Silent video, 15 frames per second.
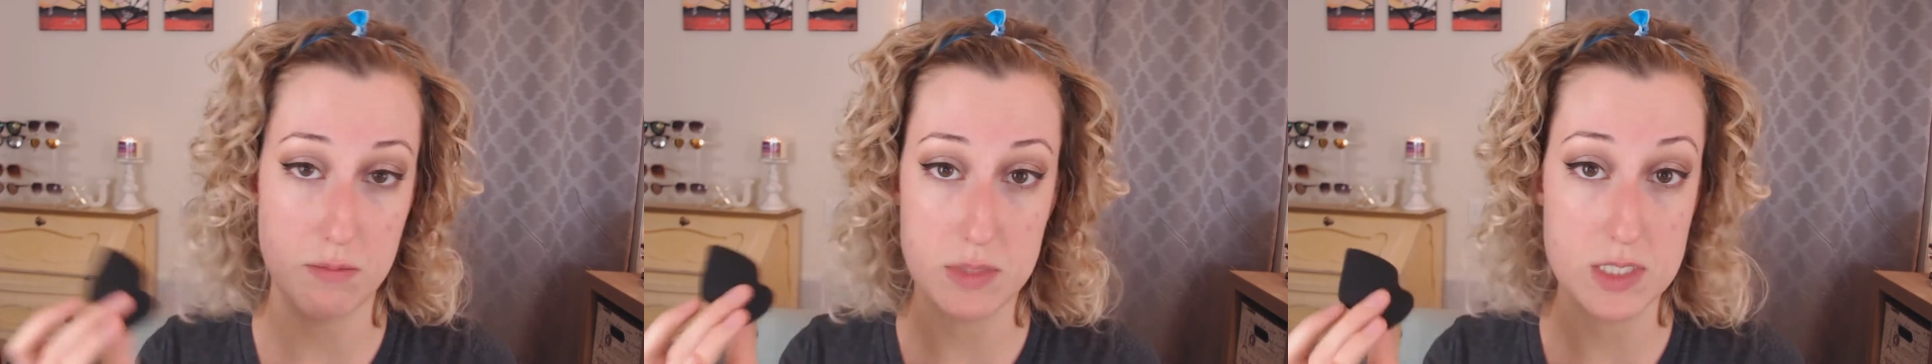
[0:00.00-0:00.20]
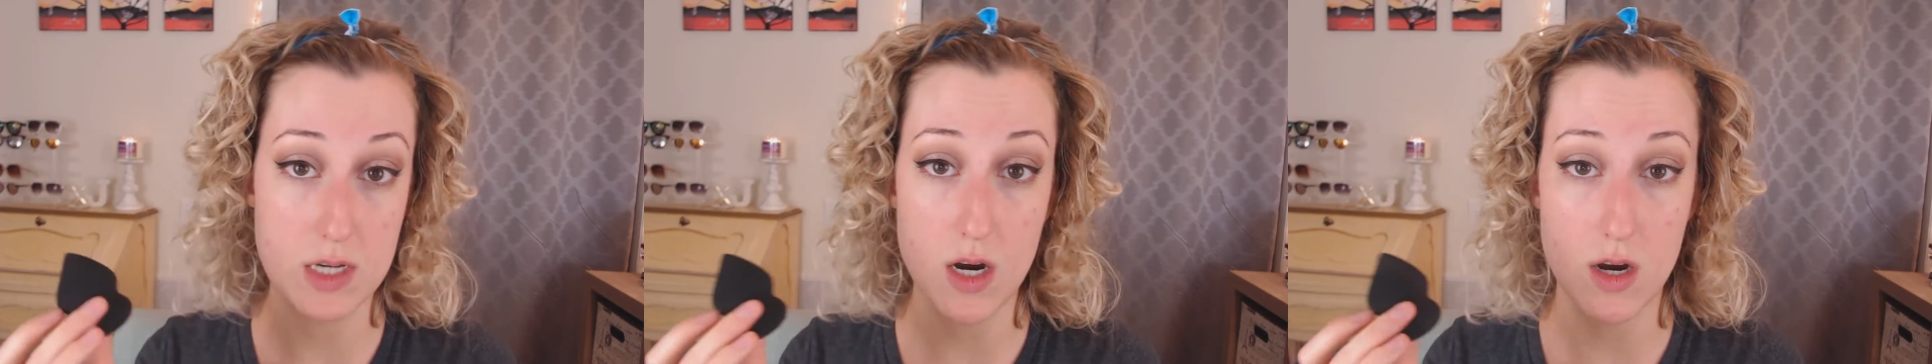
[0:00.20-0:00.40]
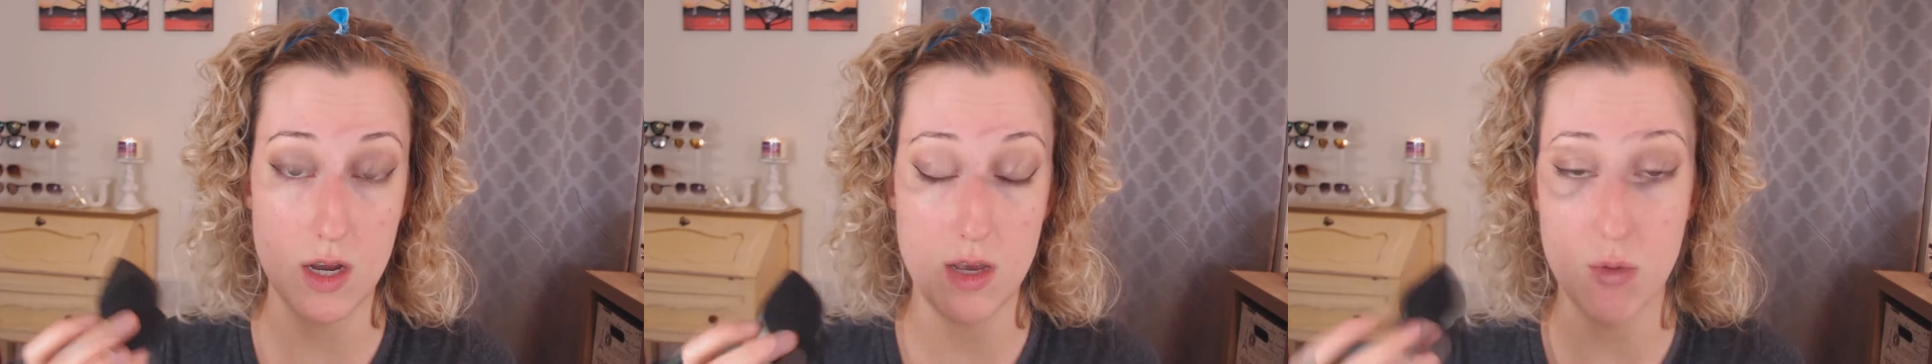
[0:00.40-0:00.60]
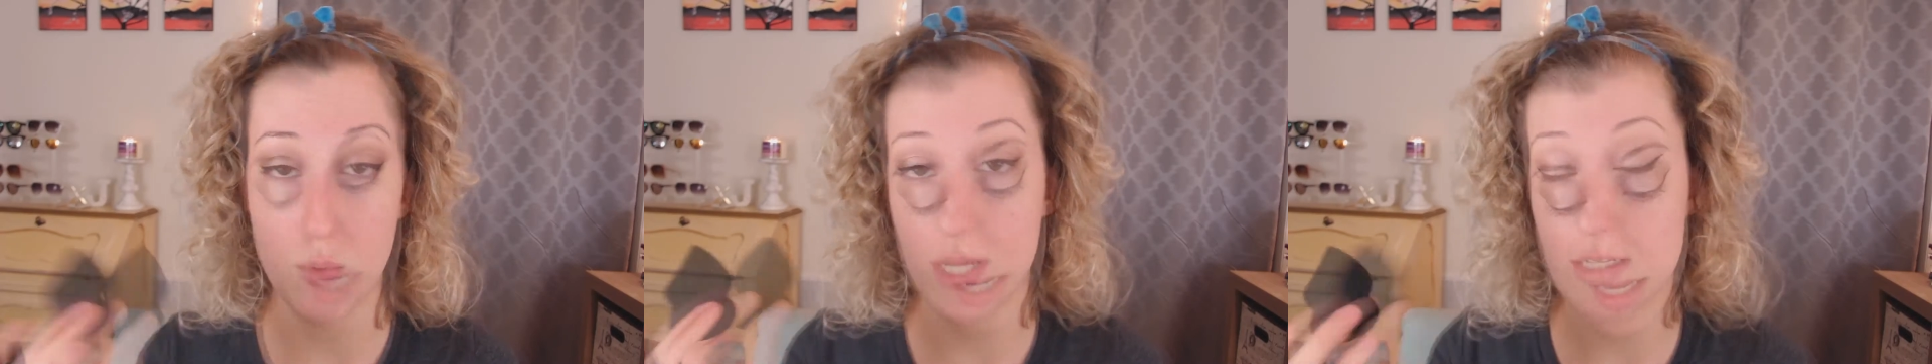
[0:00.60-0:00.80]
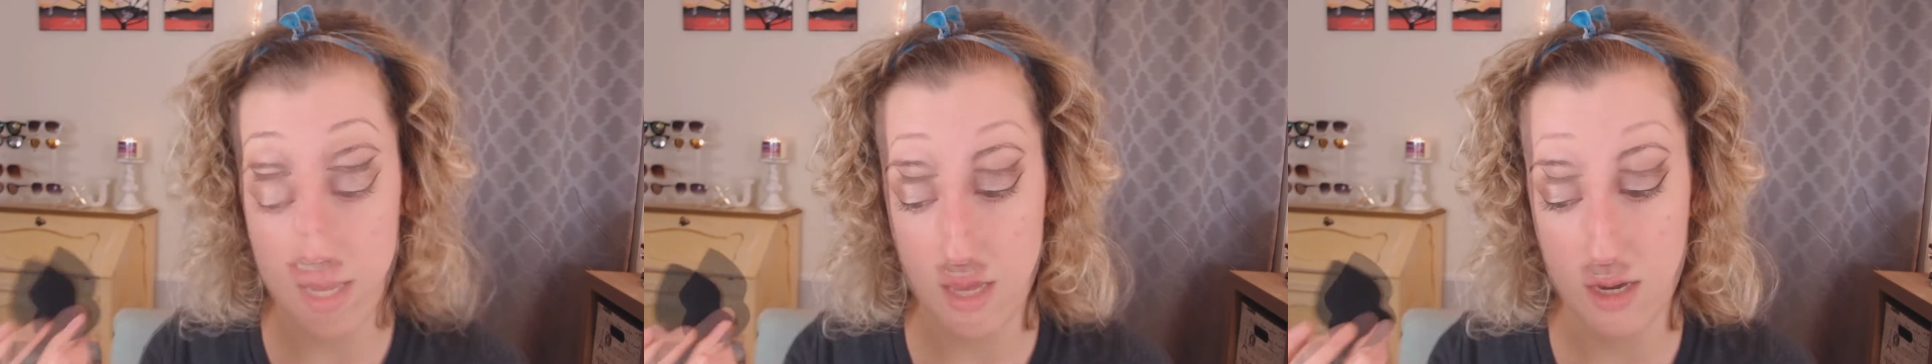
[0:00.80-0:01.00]
I'm sorry.
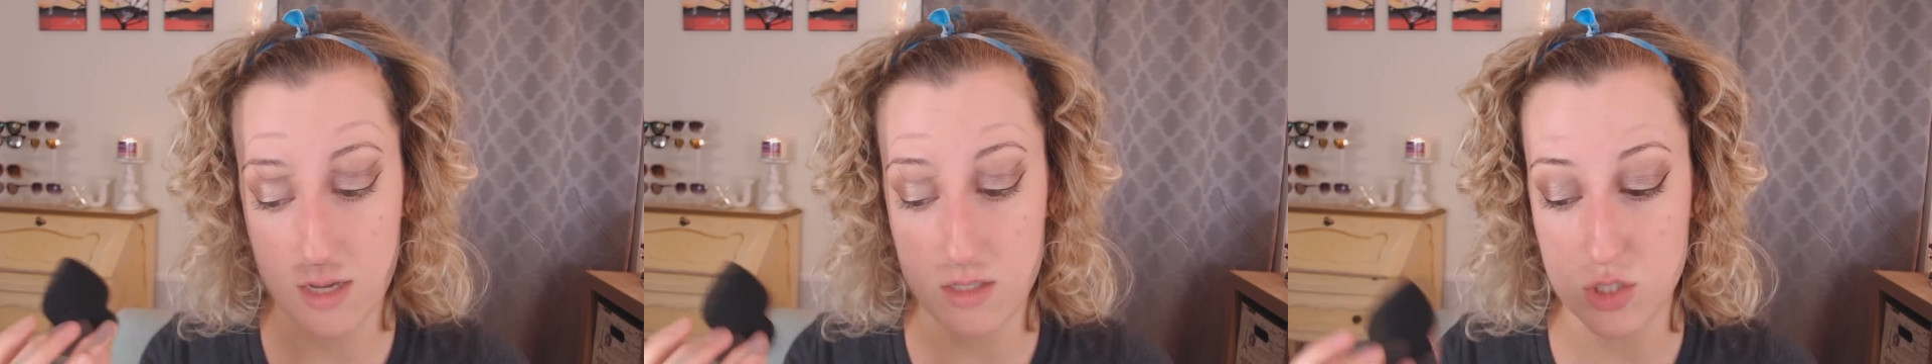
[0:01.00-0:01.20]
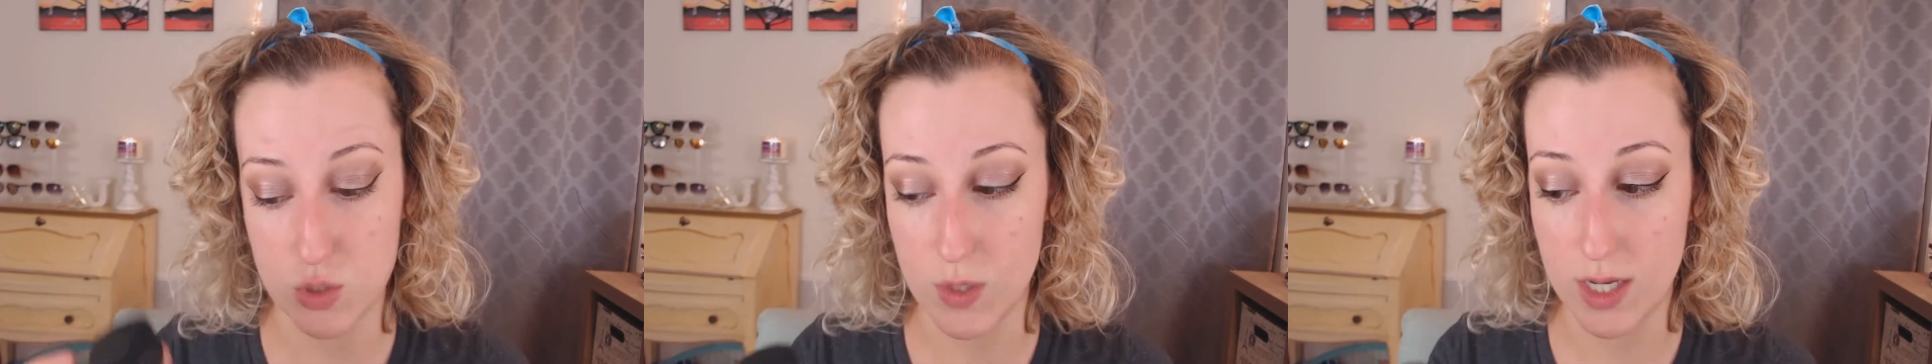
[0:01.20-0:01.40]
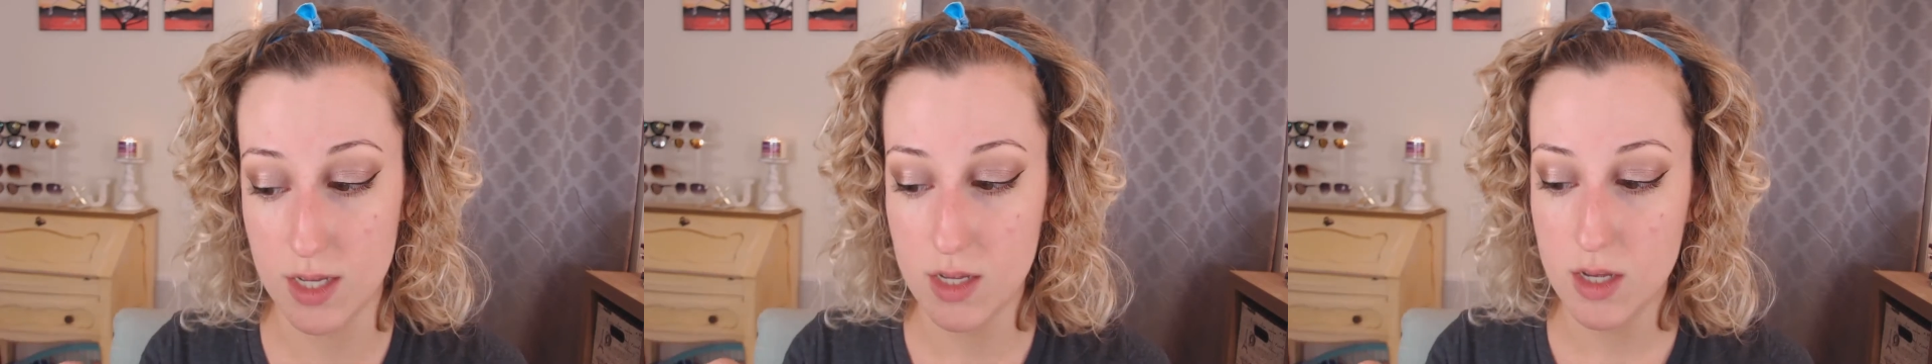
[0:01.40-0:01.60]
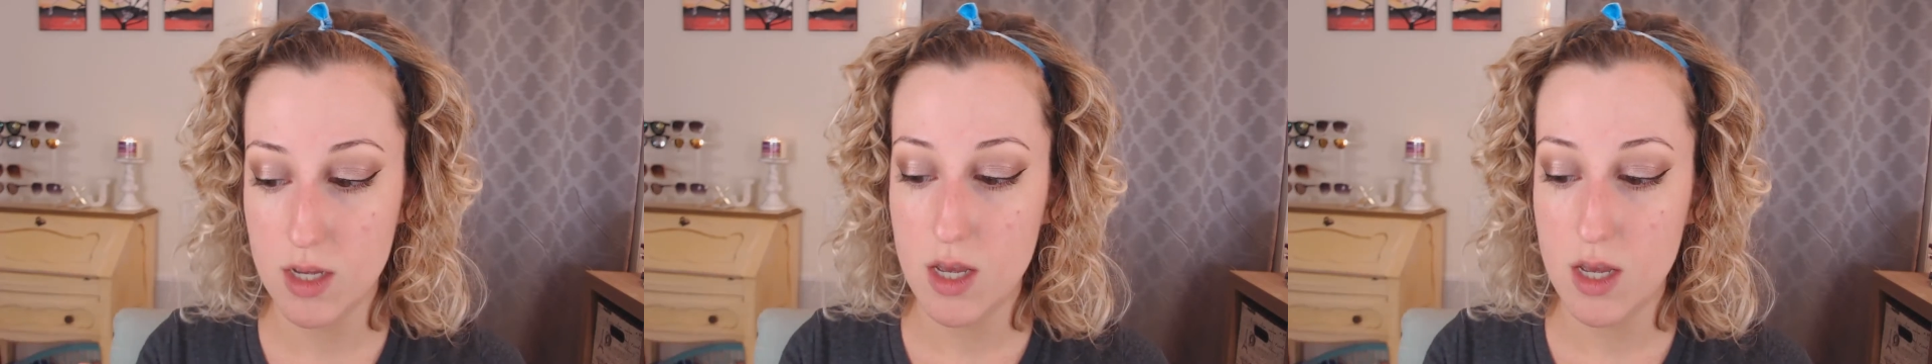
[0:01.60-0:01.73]
I can't undo it.